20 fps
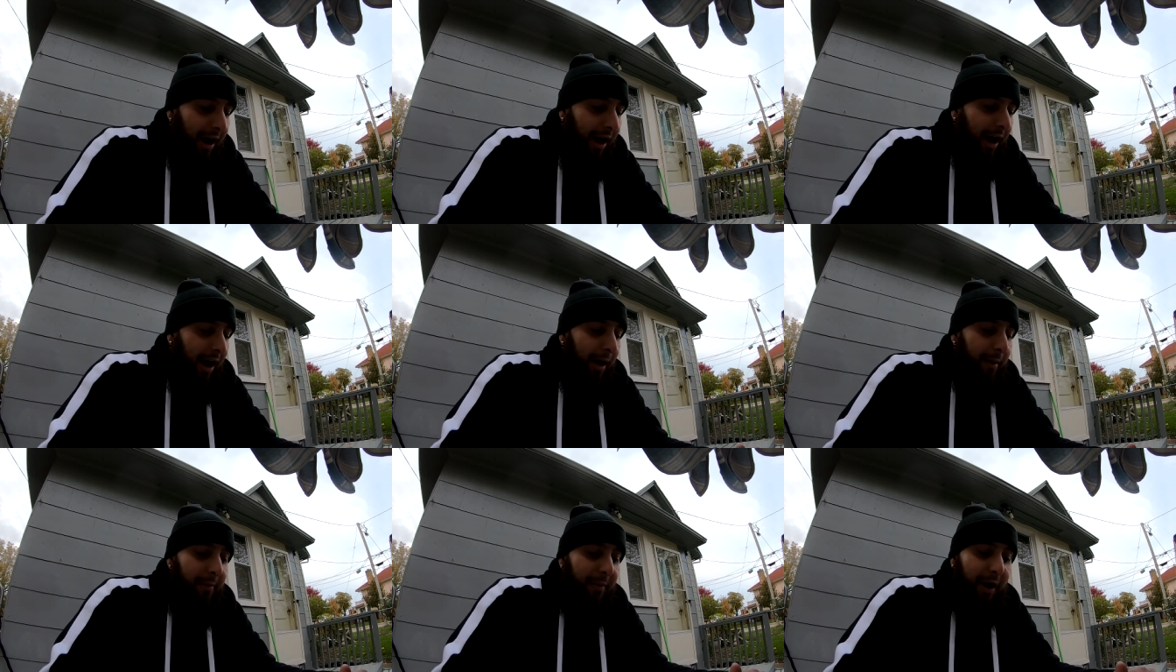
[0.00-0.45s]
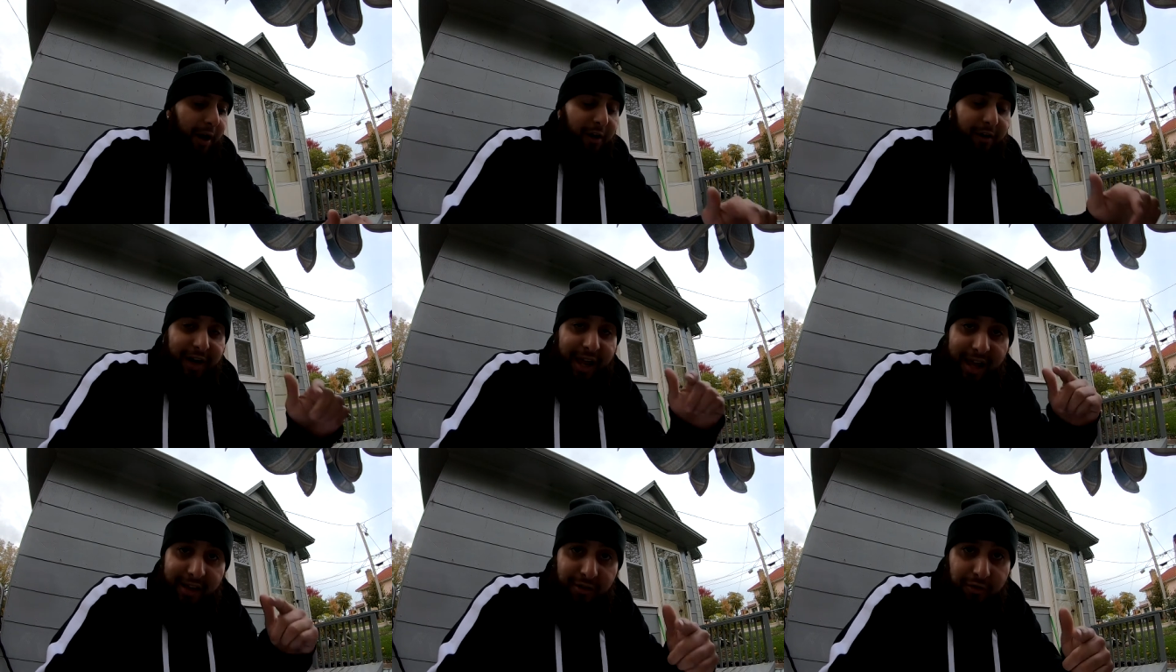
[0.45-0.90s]
Um,
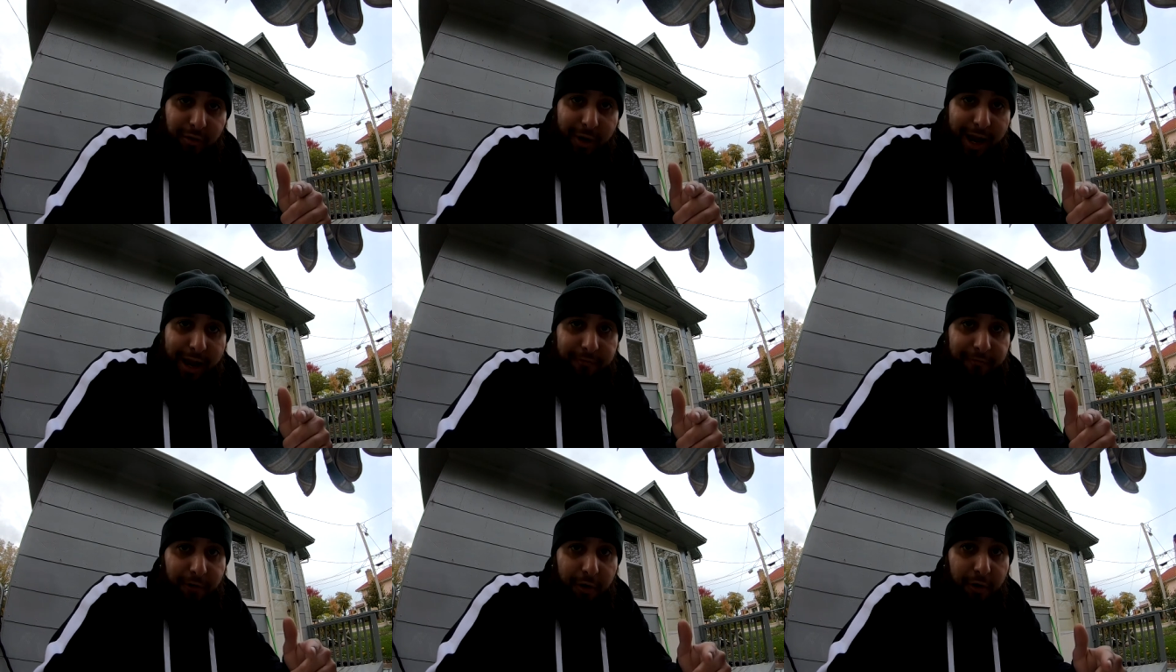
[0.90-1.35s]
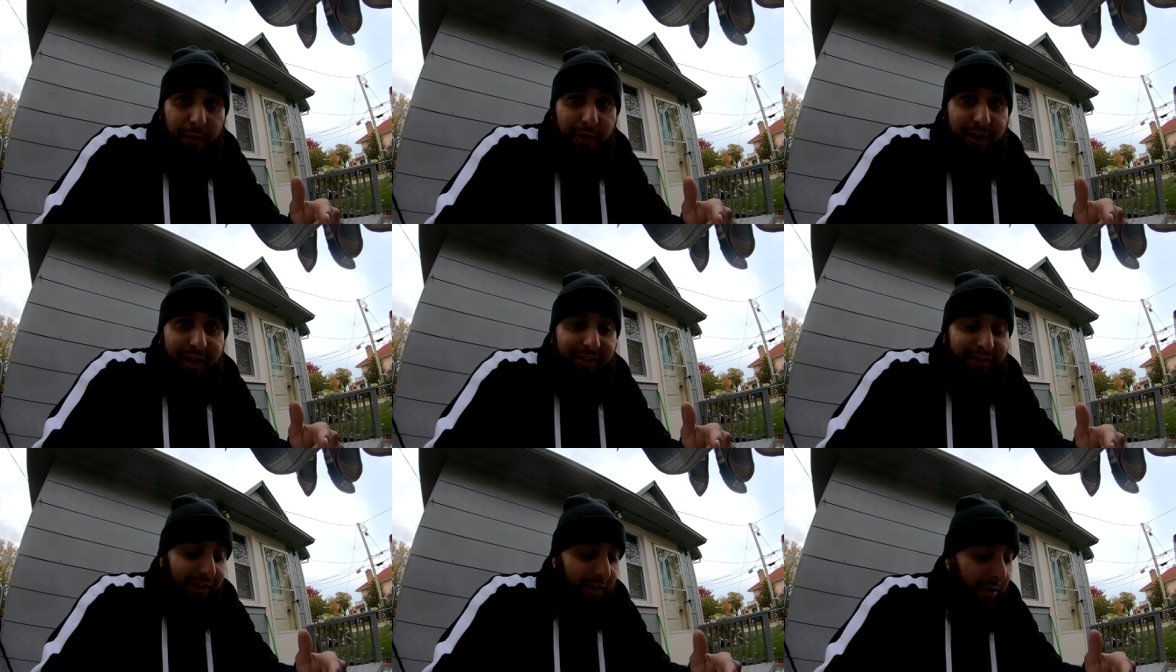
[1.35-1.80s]
our next raffle
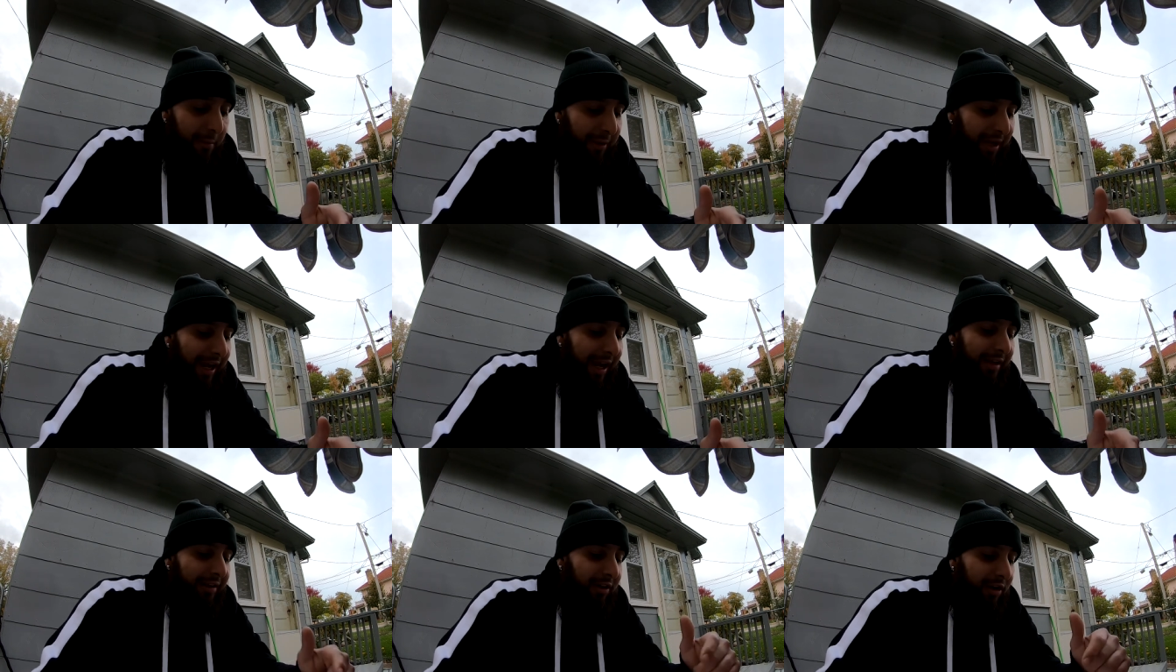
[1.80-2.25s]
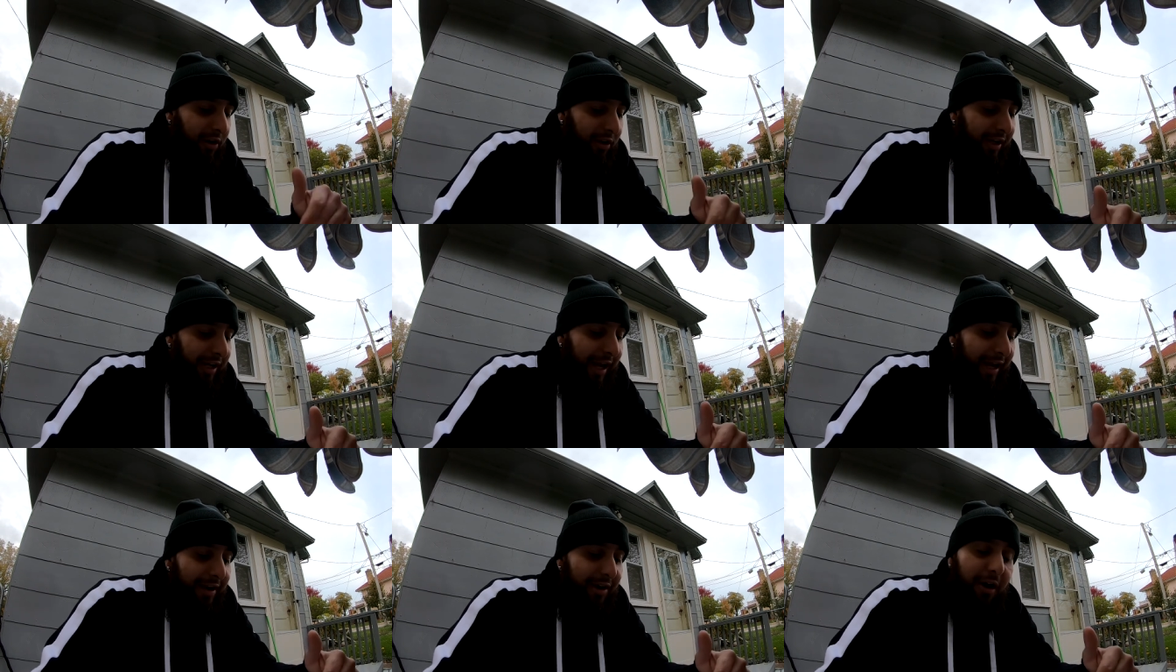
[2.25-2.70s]
is gonna be at
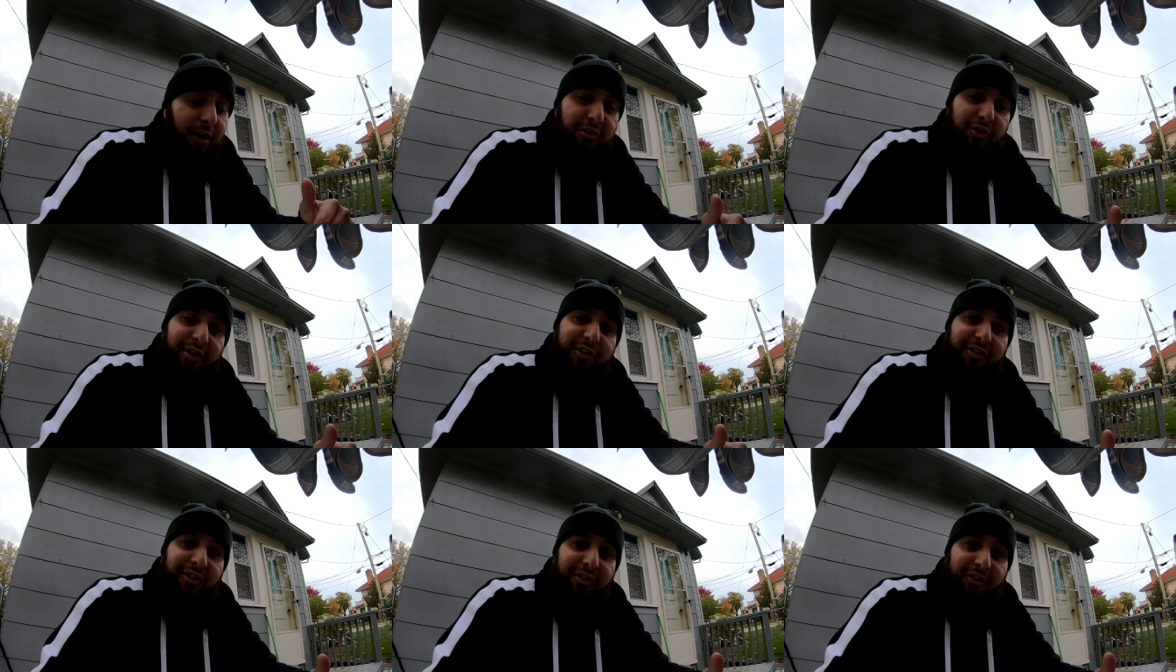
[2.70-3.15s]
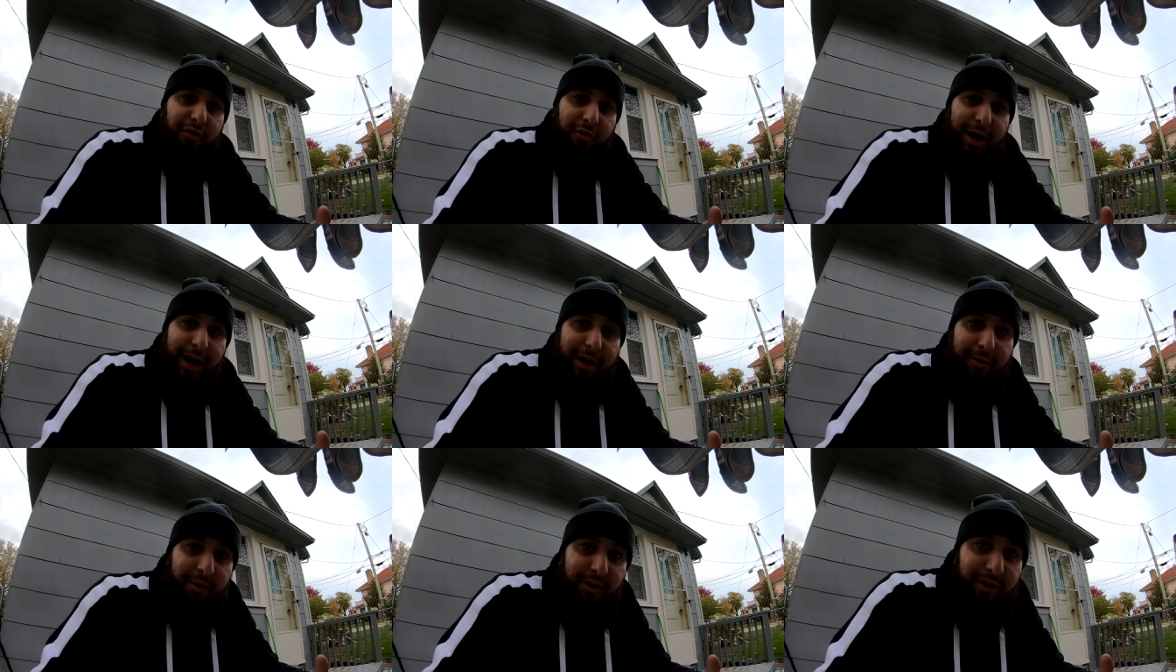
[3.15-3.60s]
3,800
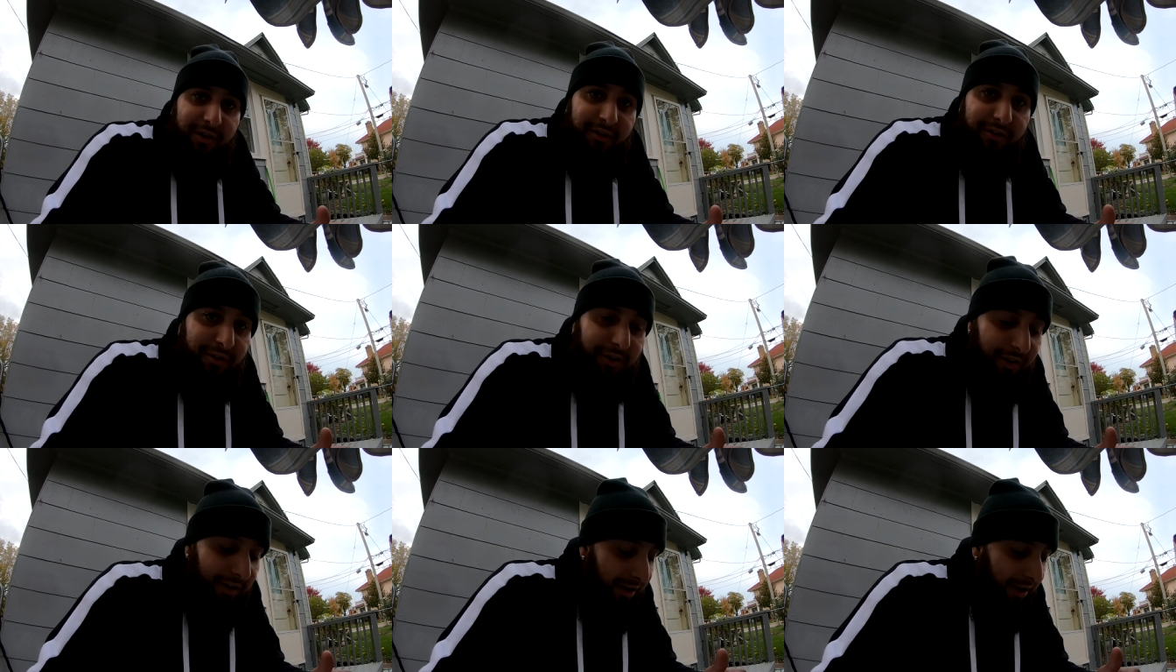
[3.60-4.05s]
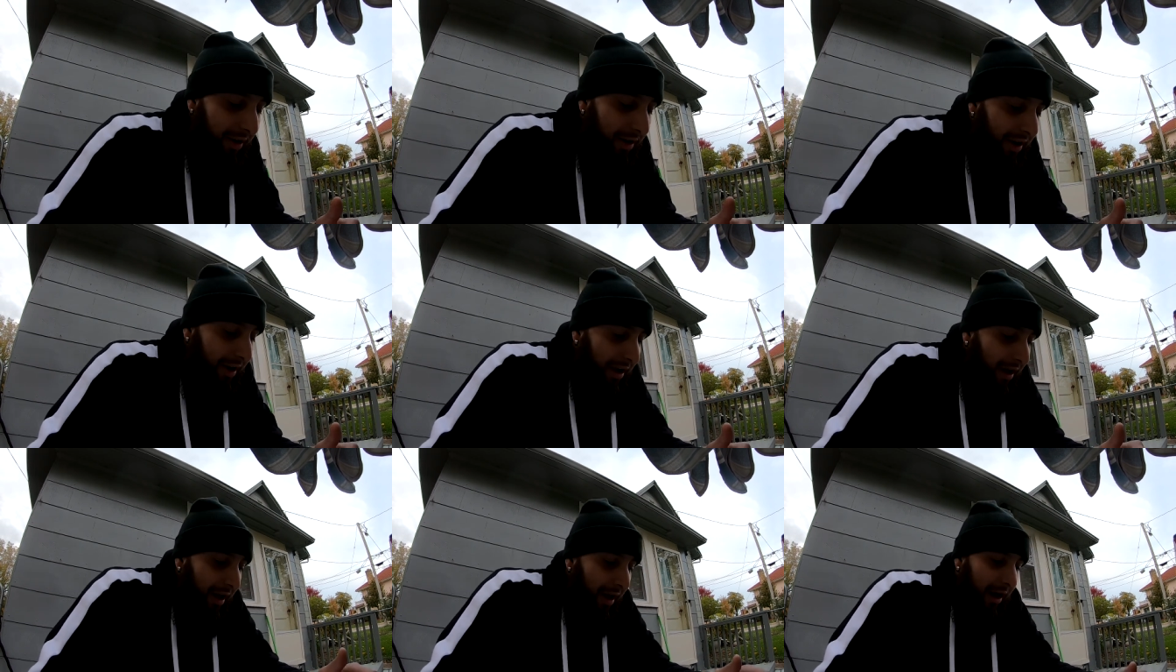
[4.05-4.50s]
subscribers.
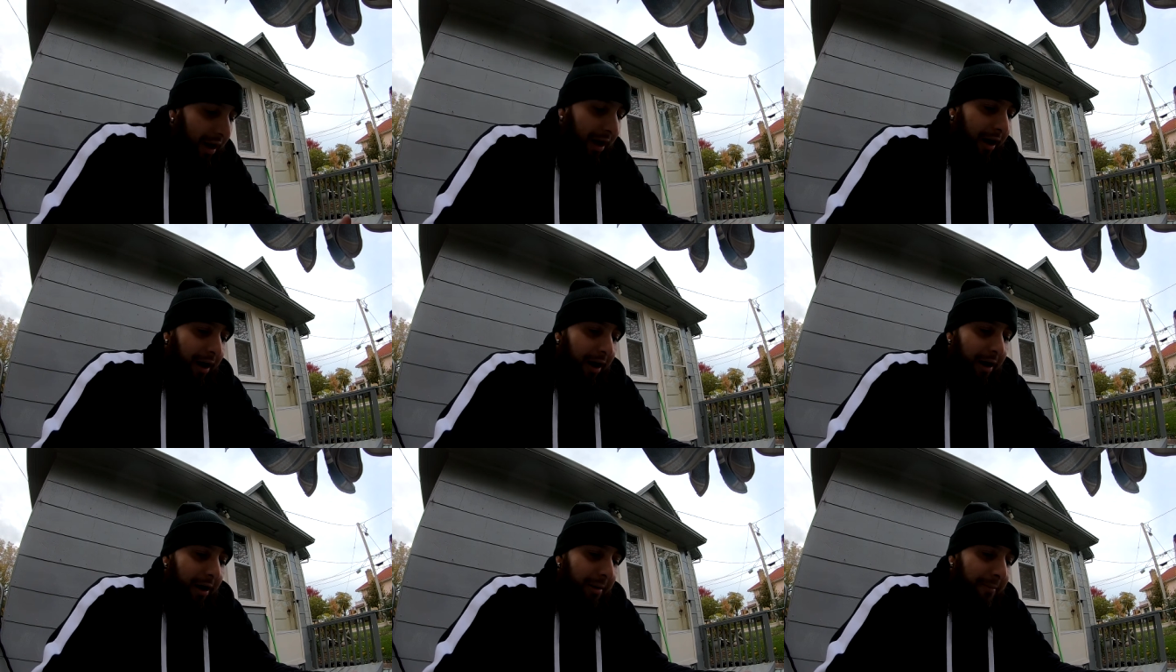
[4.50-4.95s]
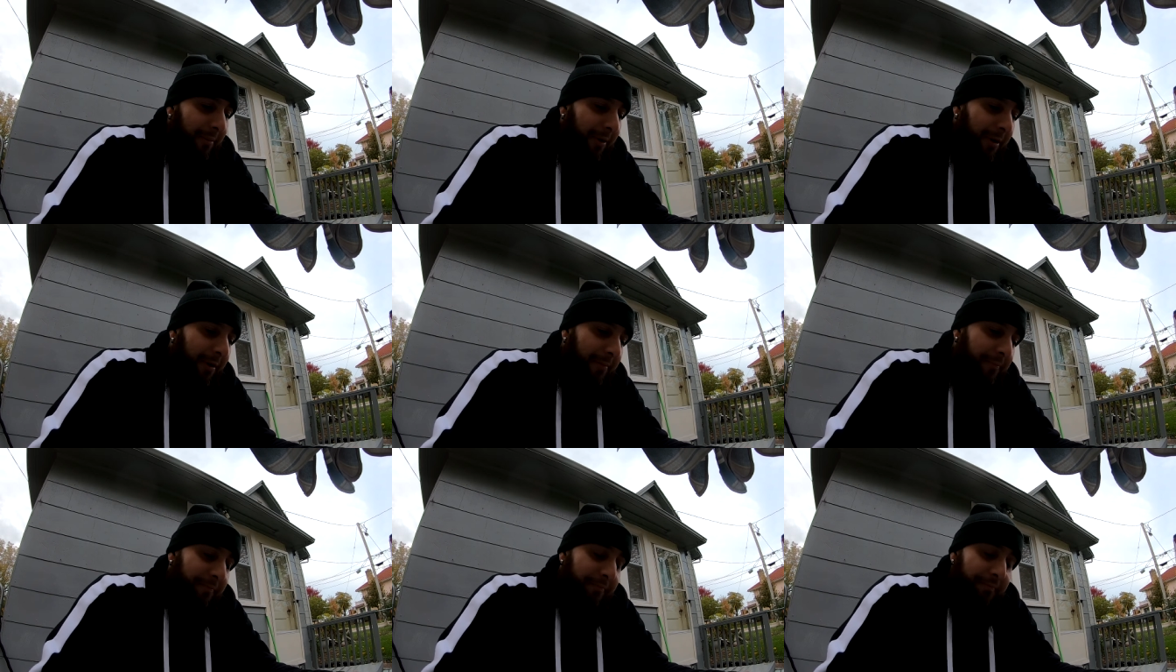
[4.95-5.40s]
Um,